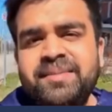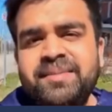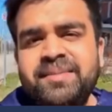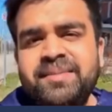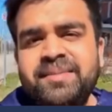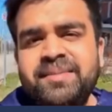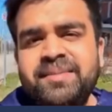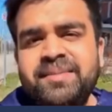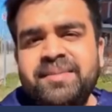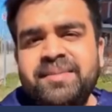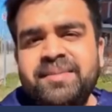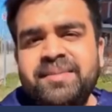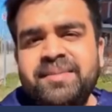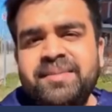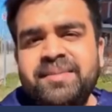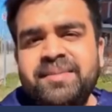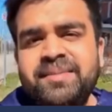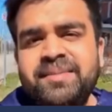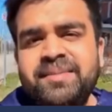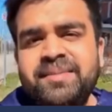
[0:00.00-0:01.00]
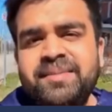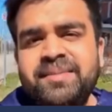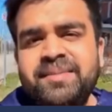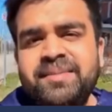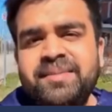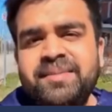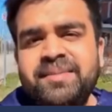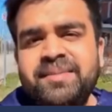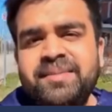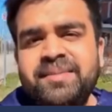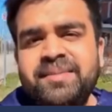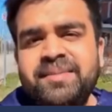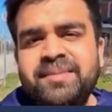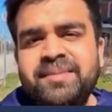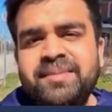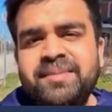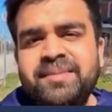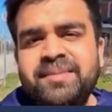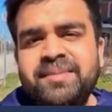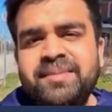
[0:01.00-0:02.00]

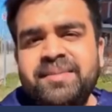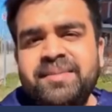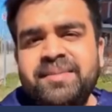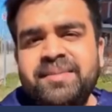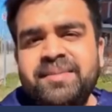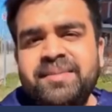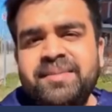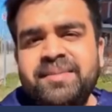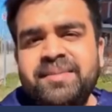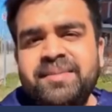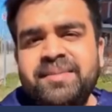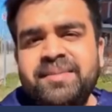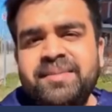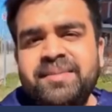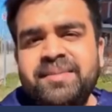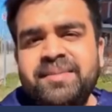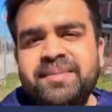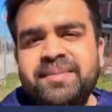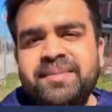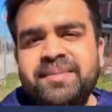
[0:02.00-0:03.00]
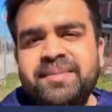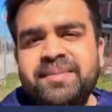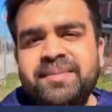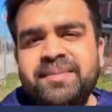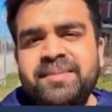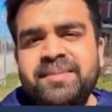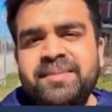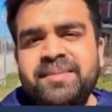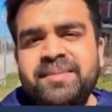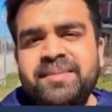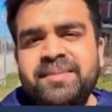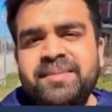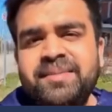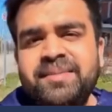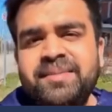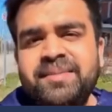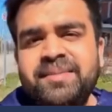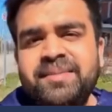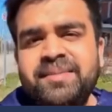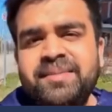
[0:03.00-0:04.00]

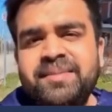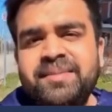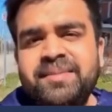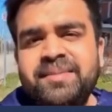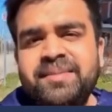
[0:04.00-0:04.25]
The face doesn't move, so there is nothing to read.